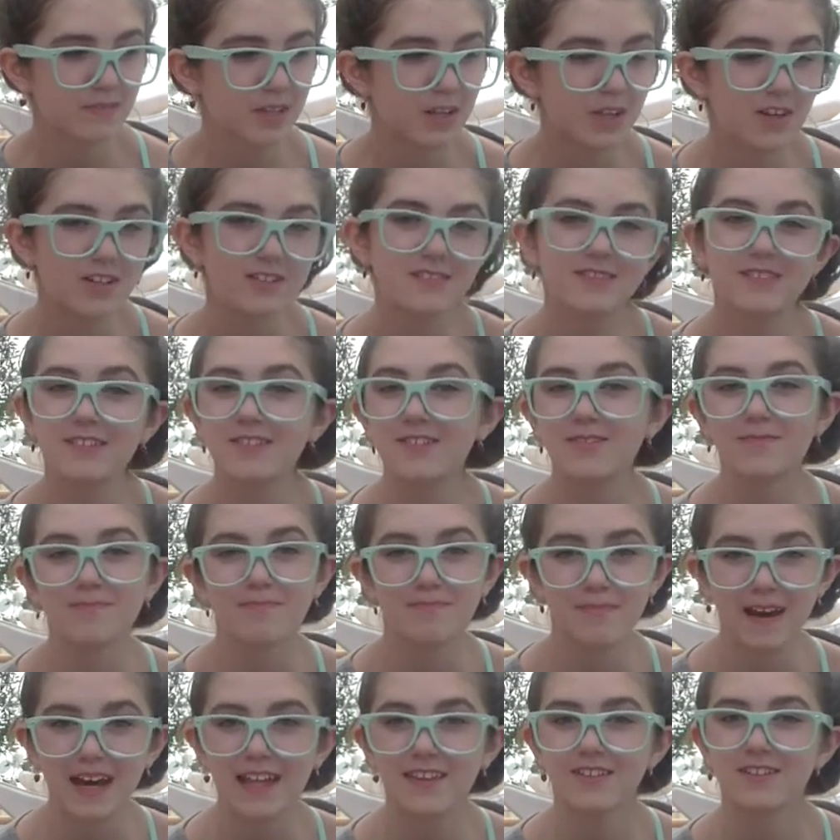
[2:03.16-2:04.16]
learned good
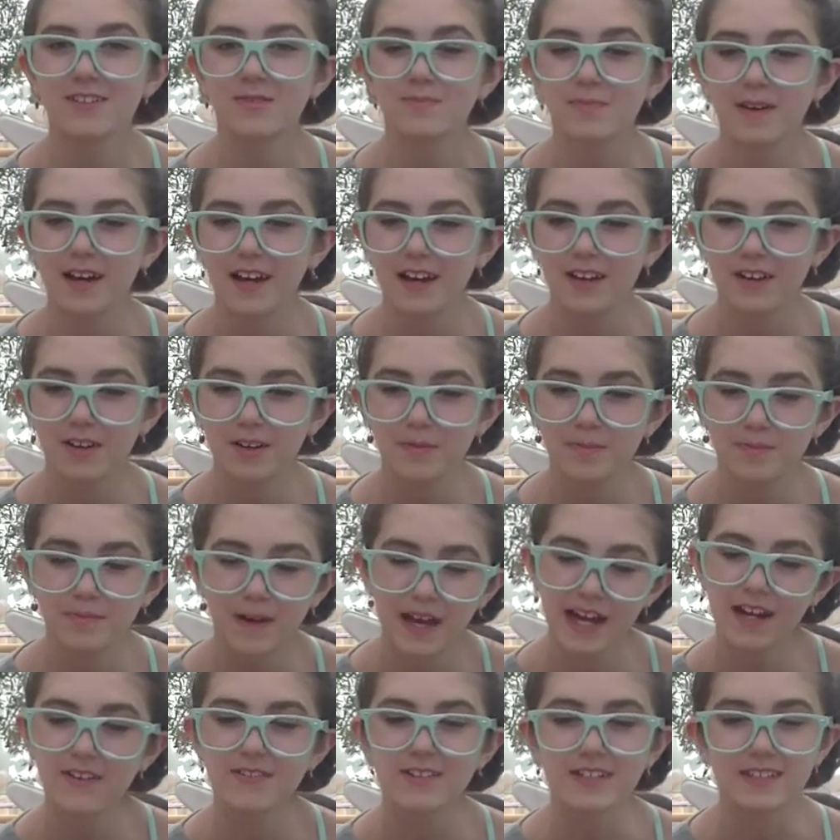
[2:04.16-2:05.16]
manners by her
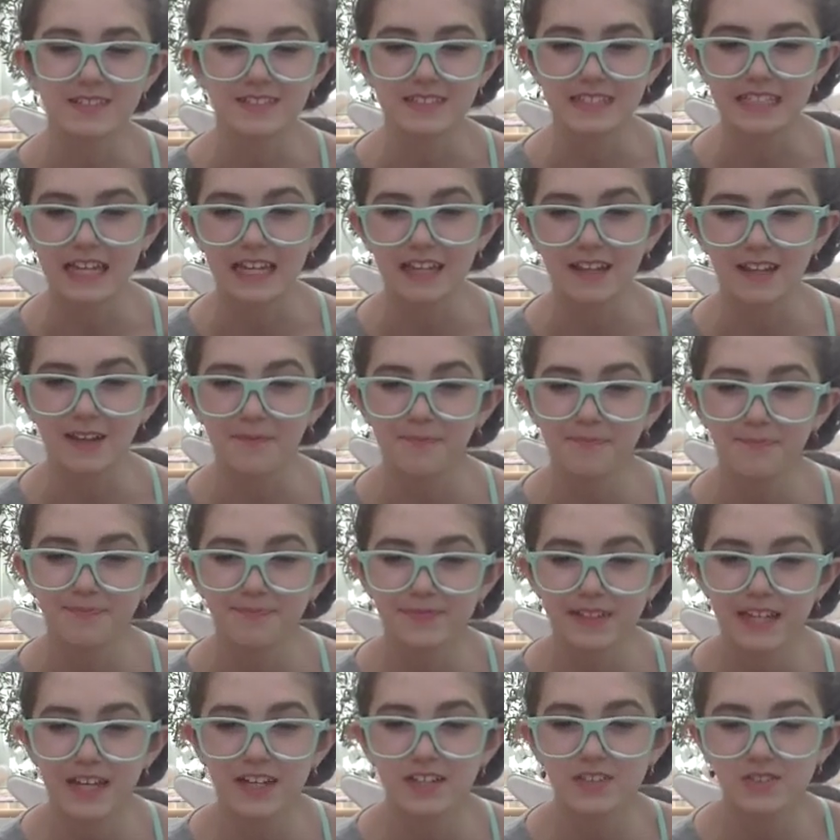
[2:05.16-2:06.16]
parents and
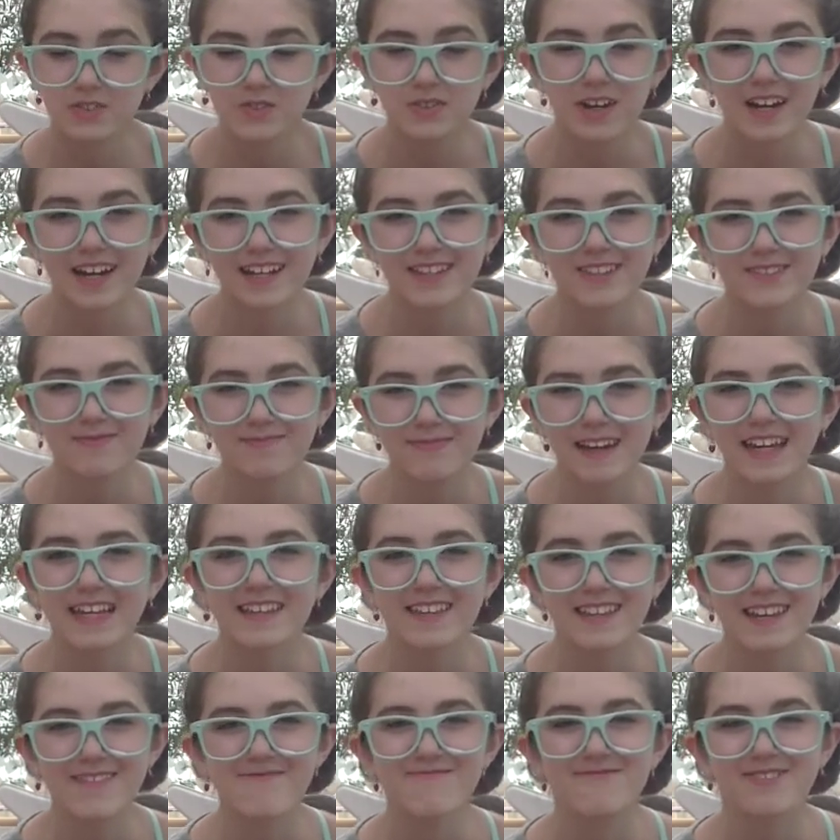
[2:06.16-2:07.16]
tried to
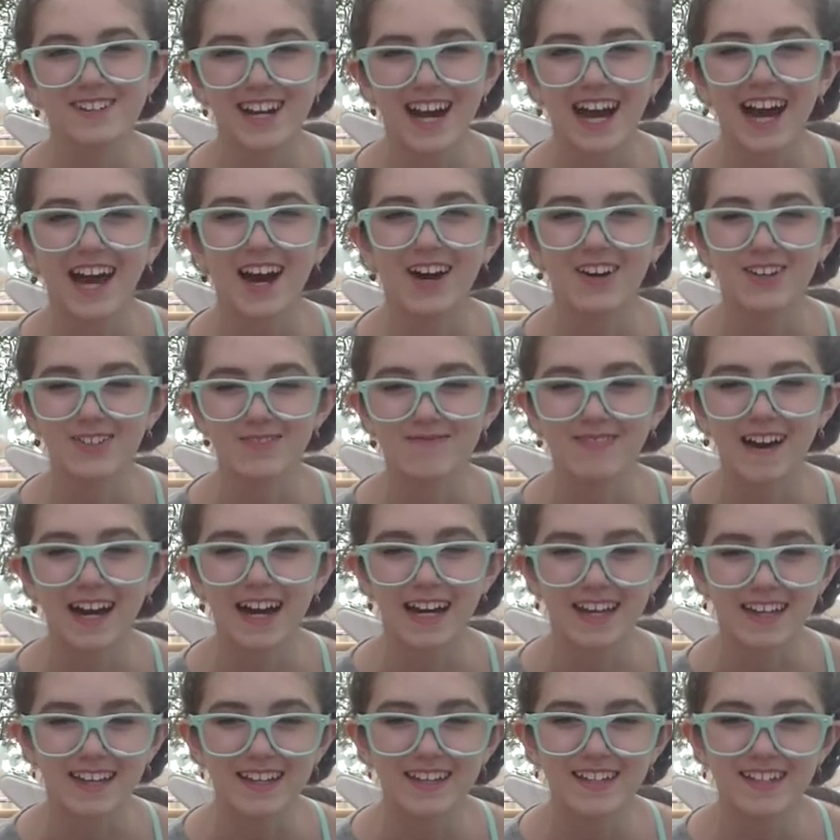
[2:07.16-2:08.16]
make them proud
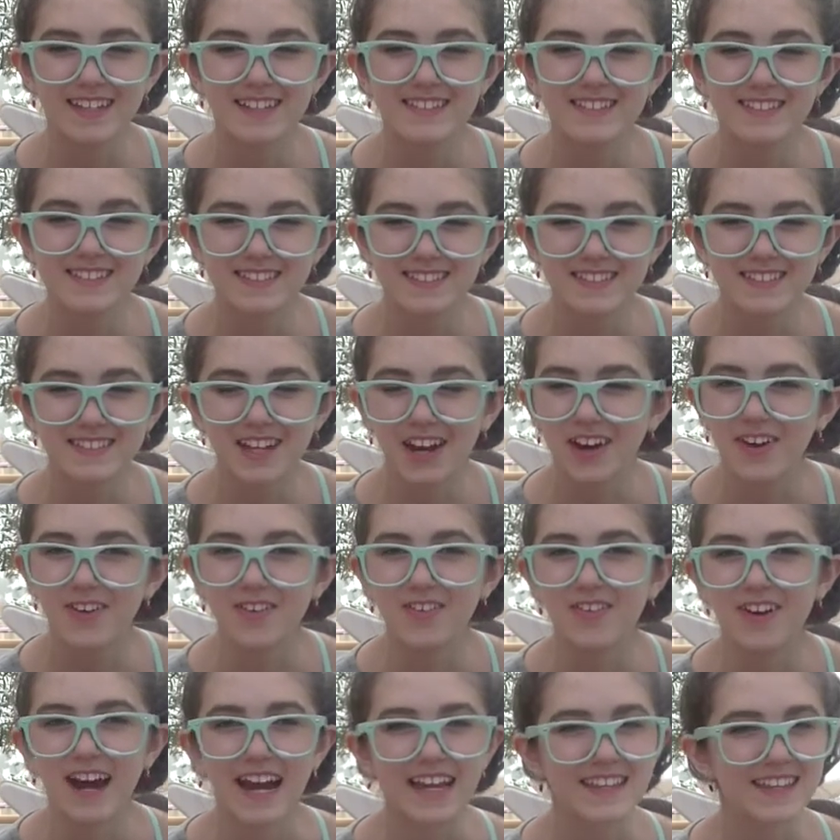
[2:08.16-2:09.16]
by
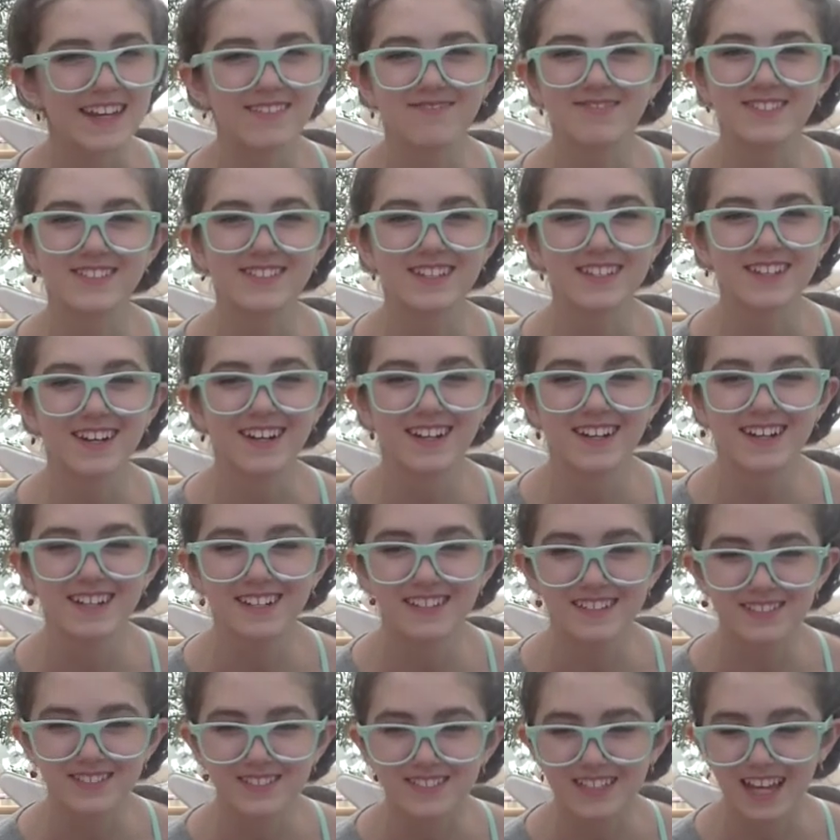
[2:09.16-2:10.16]
go right up to the girl
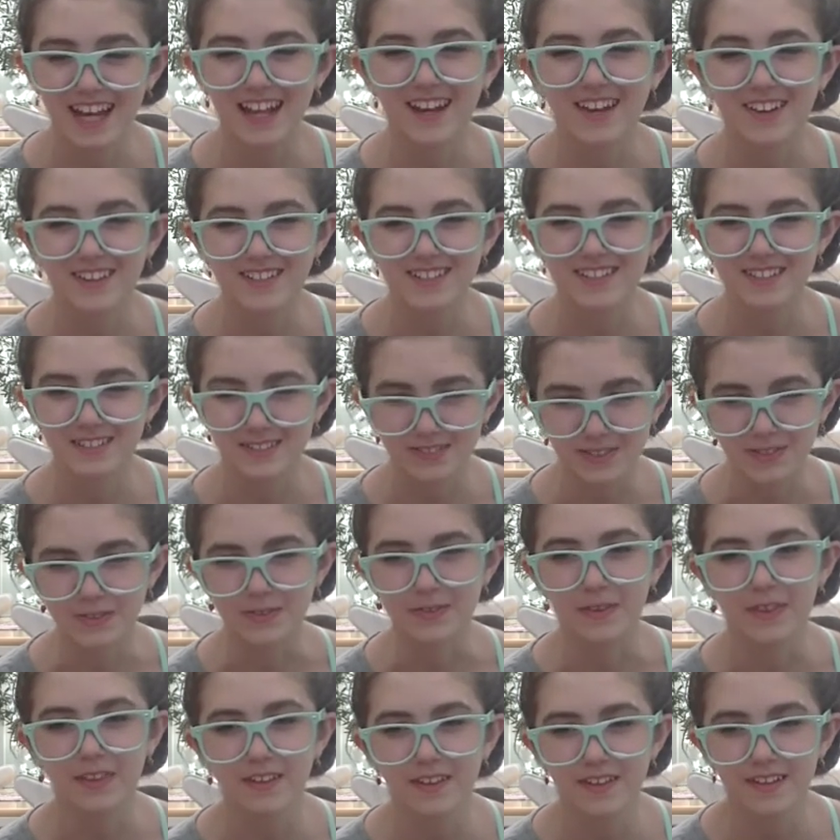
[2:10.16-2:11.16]
and tell her the
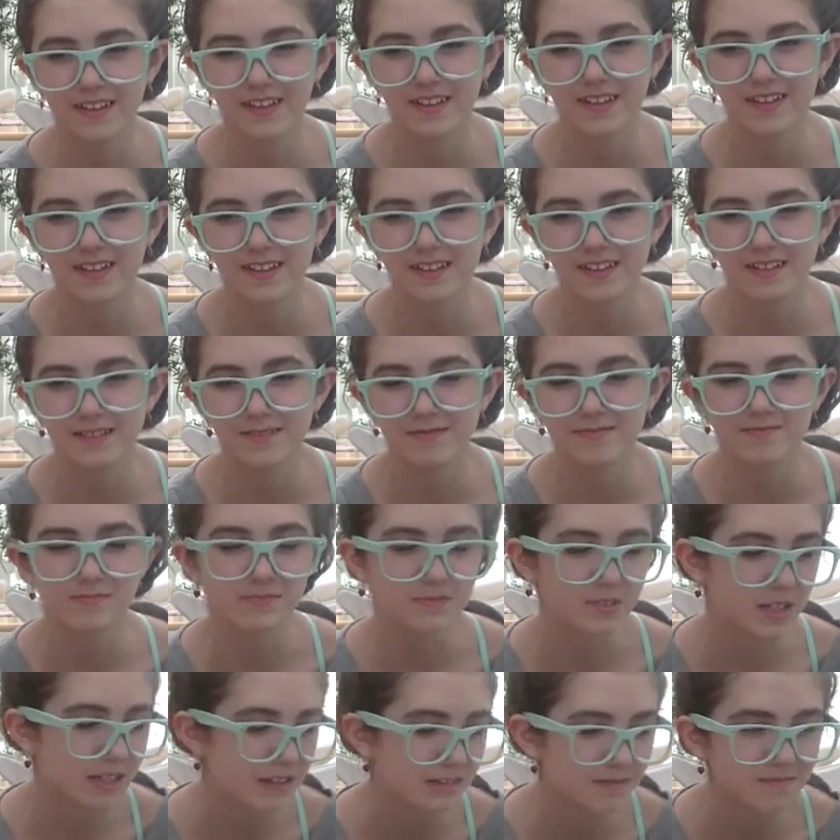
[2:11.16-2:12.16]
truth.
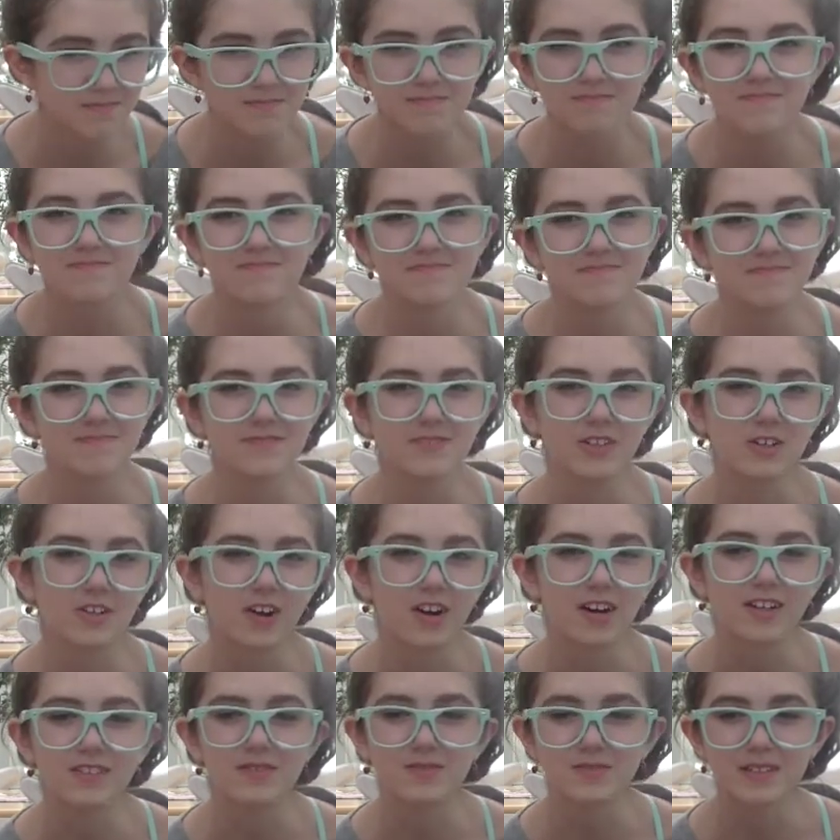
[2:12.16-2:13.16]
Then you
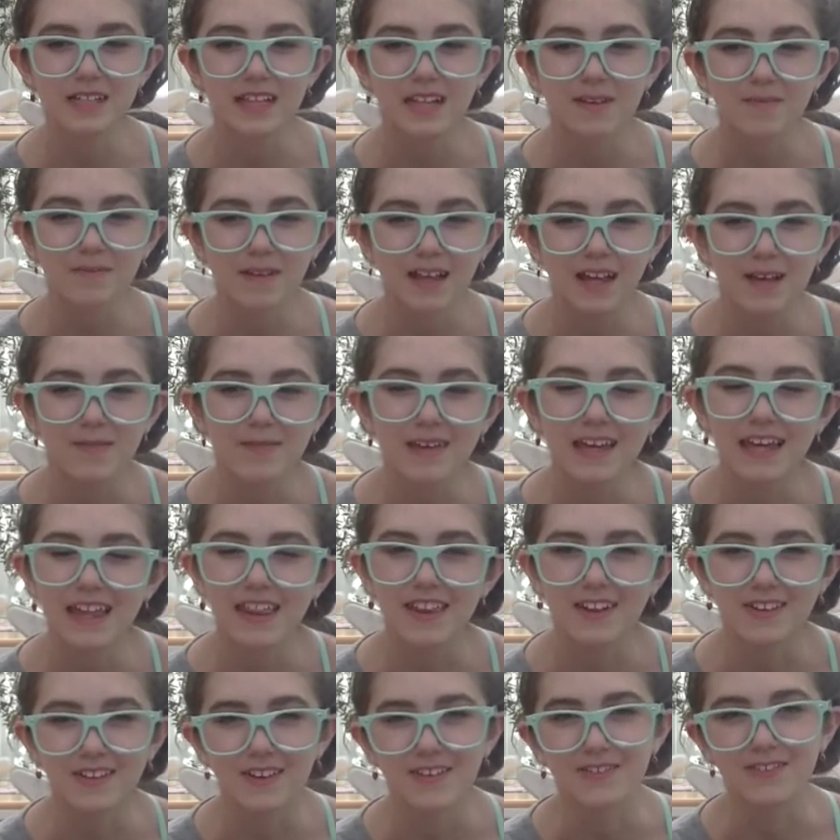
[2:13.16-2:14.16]
can't really blame
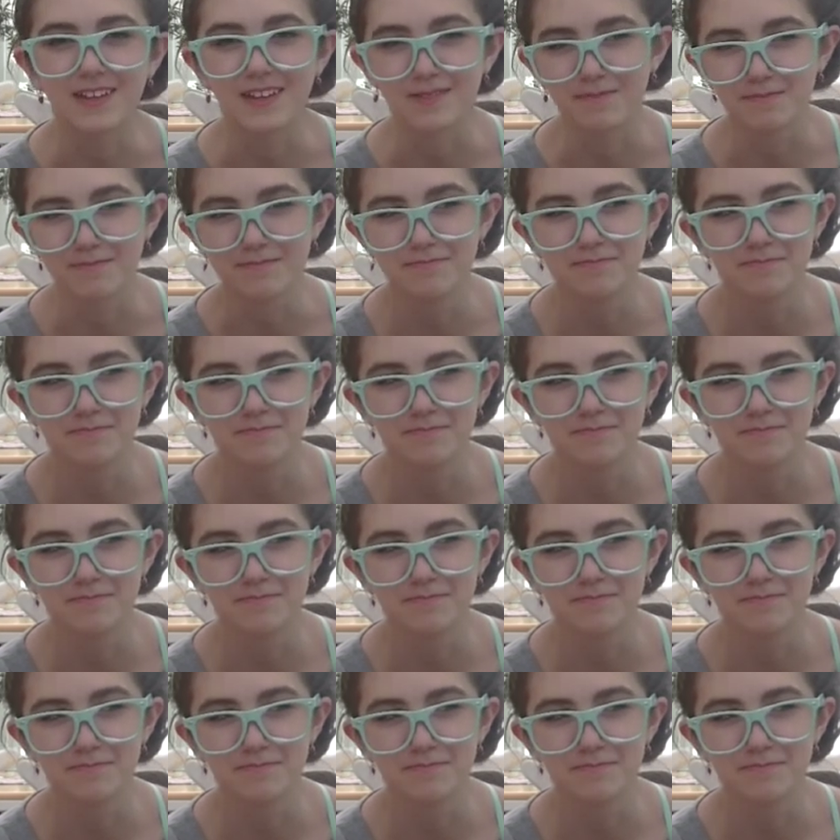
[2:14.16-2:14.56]
either of them.